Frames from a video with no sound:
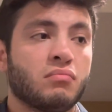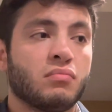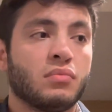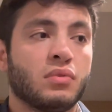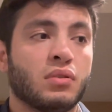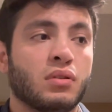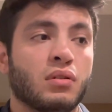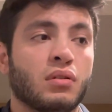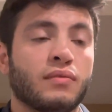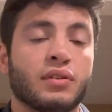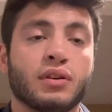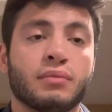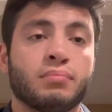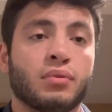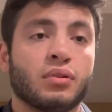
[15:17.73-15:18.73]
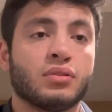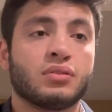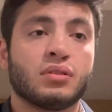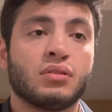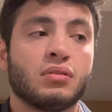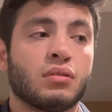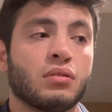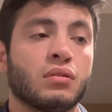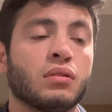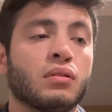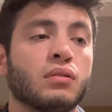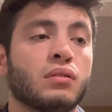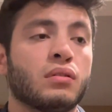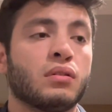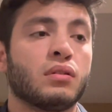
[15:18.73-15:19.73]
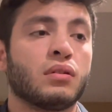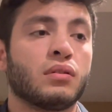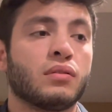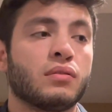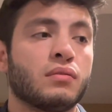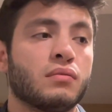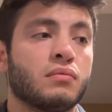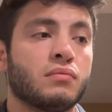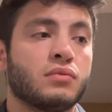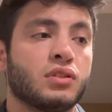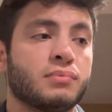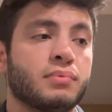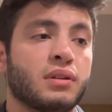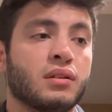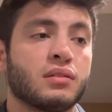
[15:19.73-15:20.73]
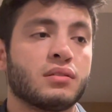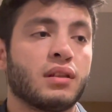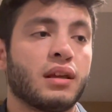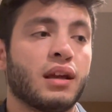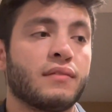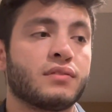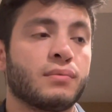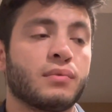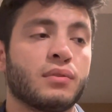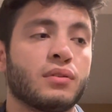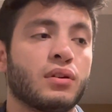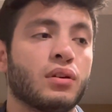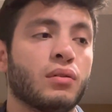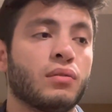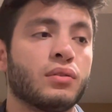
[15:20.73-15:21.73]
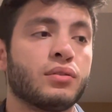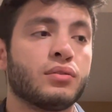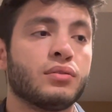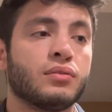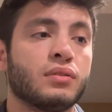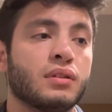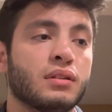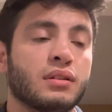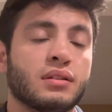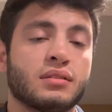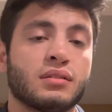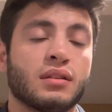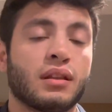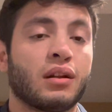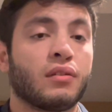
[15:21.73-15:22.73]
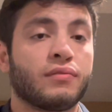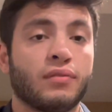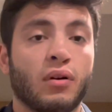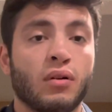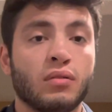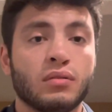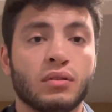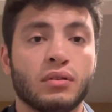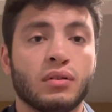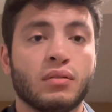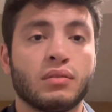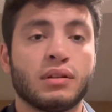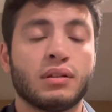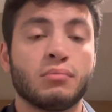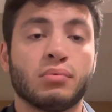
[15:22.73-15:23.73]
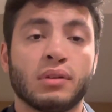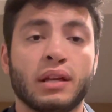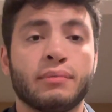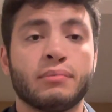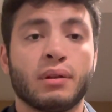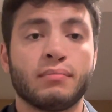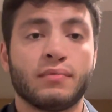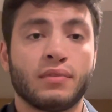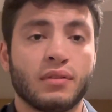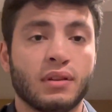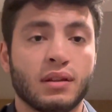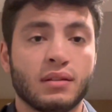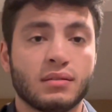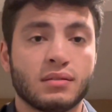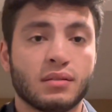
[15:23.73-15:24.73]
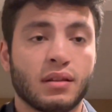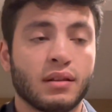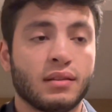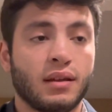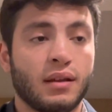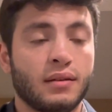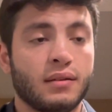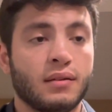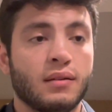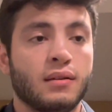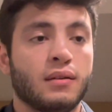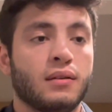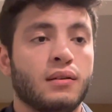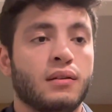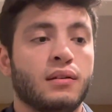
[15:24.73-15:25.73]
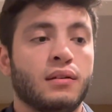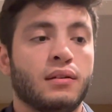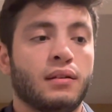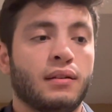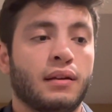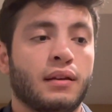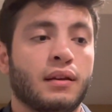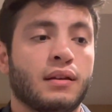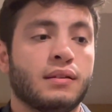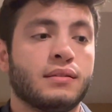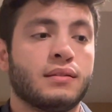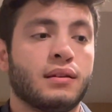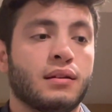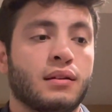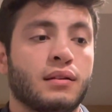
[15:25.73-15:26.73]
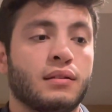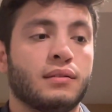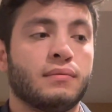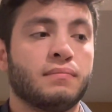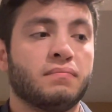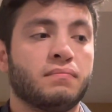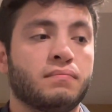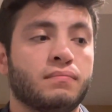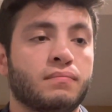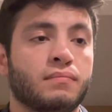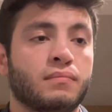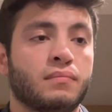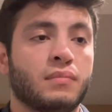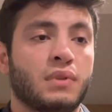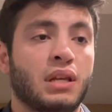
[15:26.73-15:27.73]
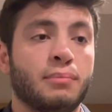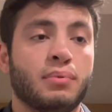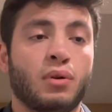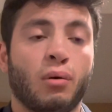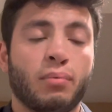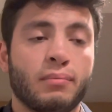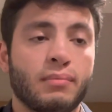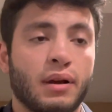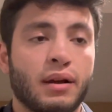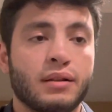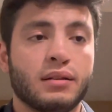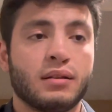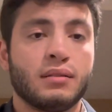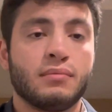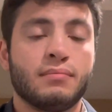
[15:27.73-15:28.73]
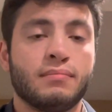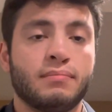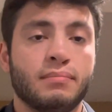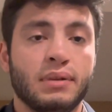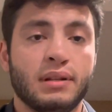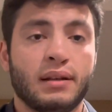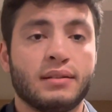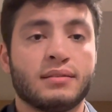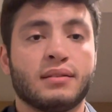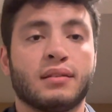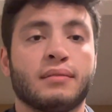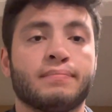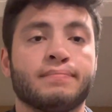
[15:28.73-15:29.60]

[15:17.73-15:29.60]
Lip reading: you know, of a good person, or, you know, just because they have something they're going through, it isn't their fault. You don't need to blame them for things like that. And keep an open mind and be nice to them.